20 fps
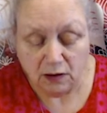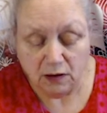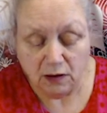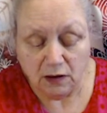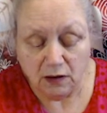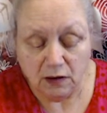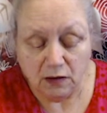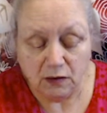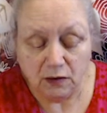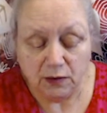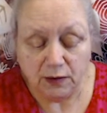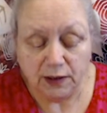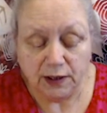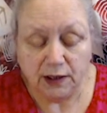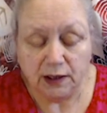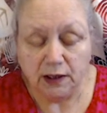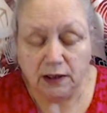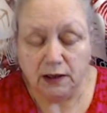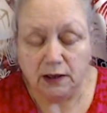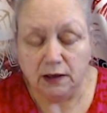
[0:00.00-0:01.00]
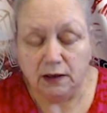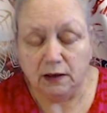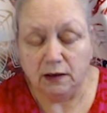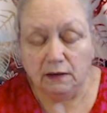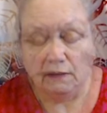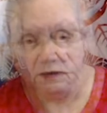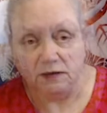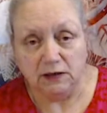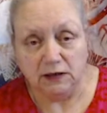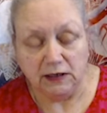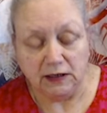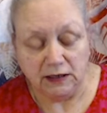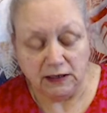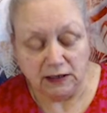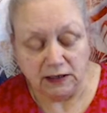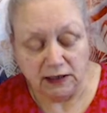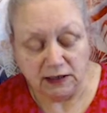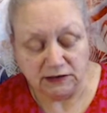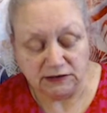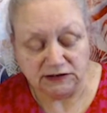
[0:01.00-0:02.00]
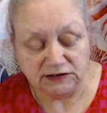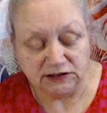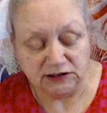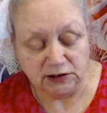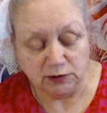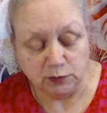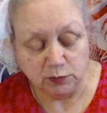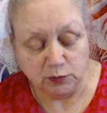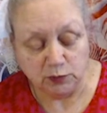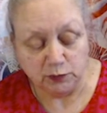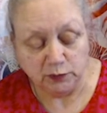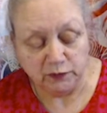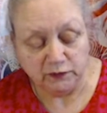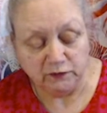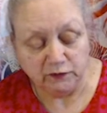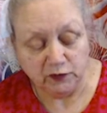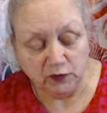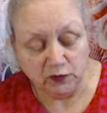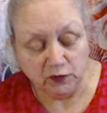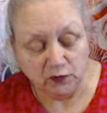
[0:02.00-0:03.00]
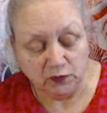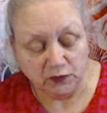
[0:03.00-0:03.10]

Okay, let's see what we've got.